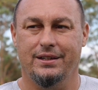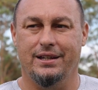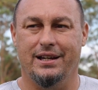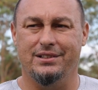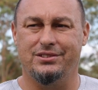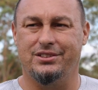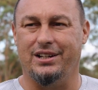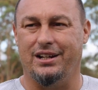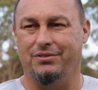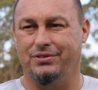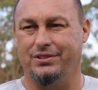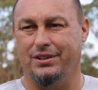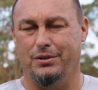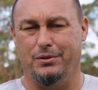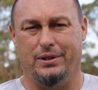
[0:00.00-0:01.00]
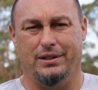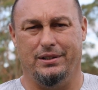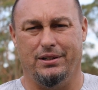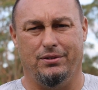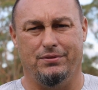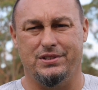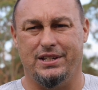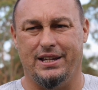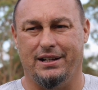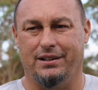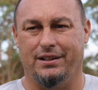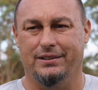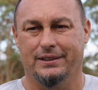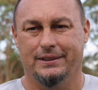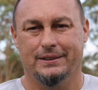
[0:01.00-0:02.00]
Yeah, it's tough. So we obviously had
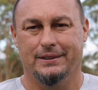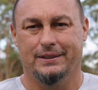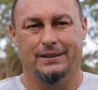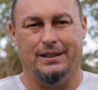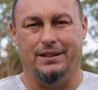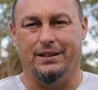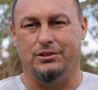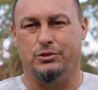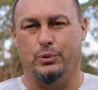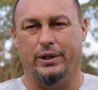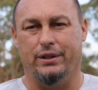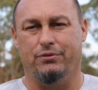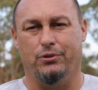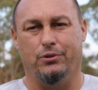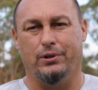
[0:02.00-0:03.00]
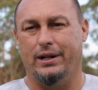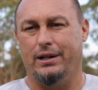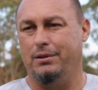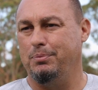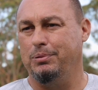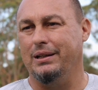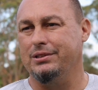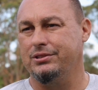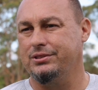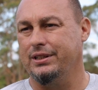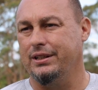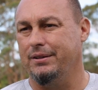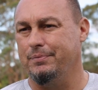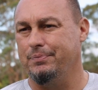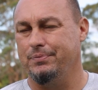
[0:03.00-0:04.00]
I think 24-hour plus
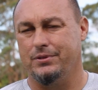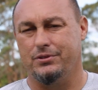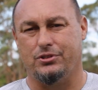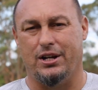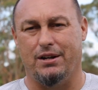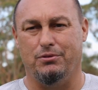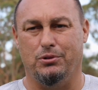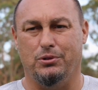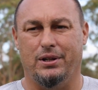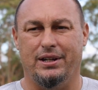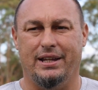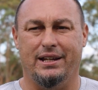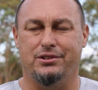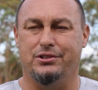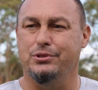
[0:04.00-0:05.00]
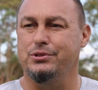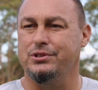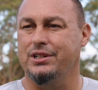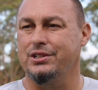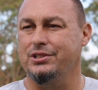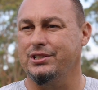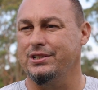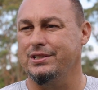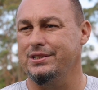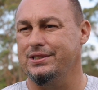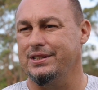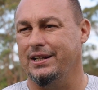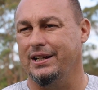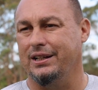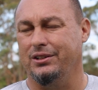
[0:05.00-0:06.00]
travel. Only had 2
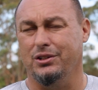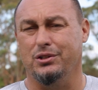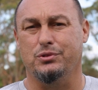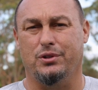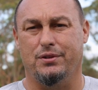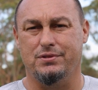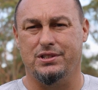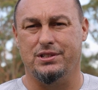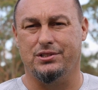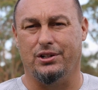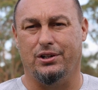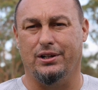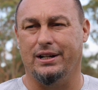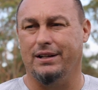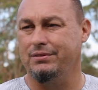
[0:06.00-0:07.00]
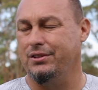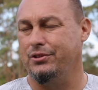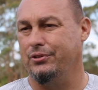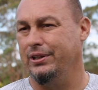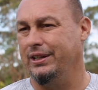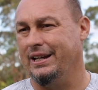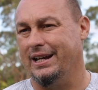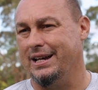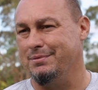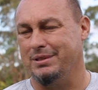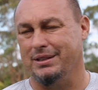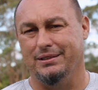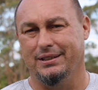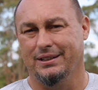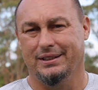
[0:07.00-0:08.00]
sessions. Girls were obviously tired after 3 games
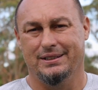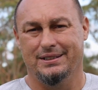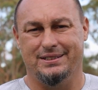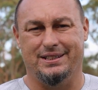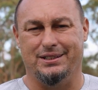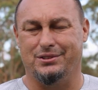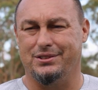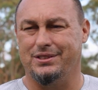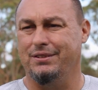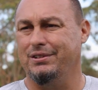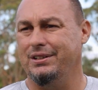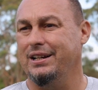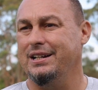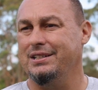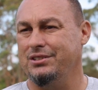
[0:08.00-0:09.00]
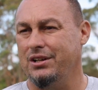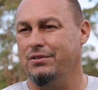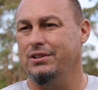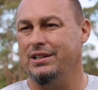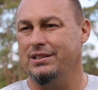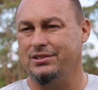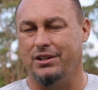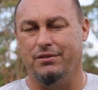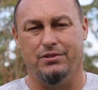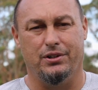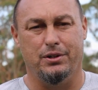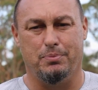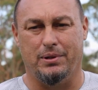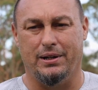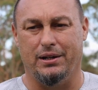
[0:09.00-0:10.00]
in 6 or 7 days over there. So
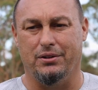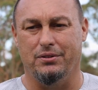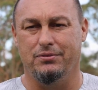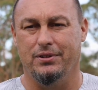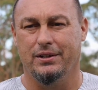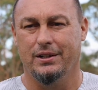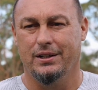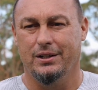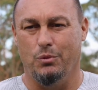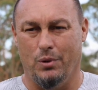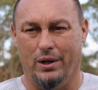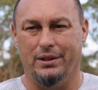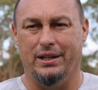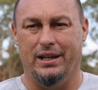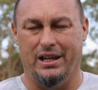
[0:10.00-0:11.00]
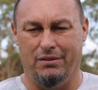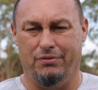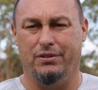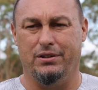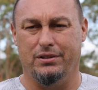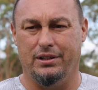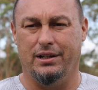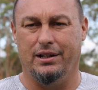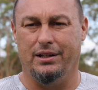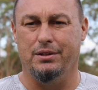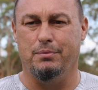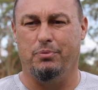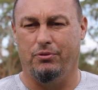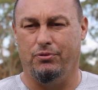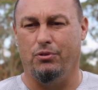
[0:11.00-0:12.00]
very proud of their effort,
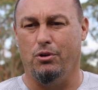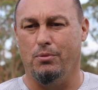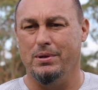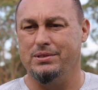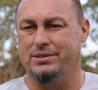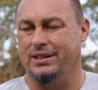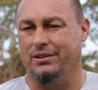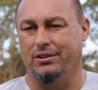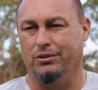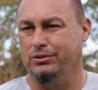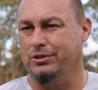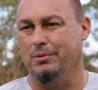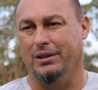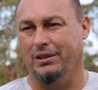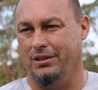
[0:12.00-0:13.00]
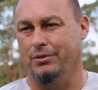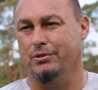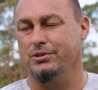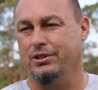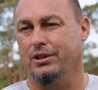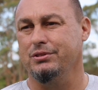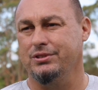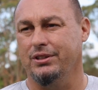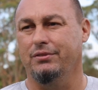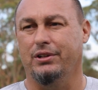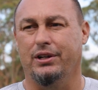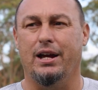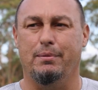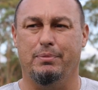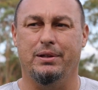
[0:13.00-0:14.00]
the performance, and ultimately the result. So
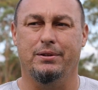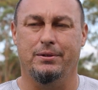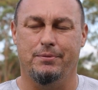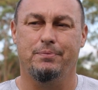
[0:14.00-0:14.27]
very happy.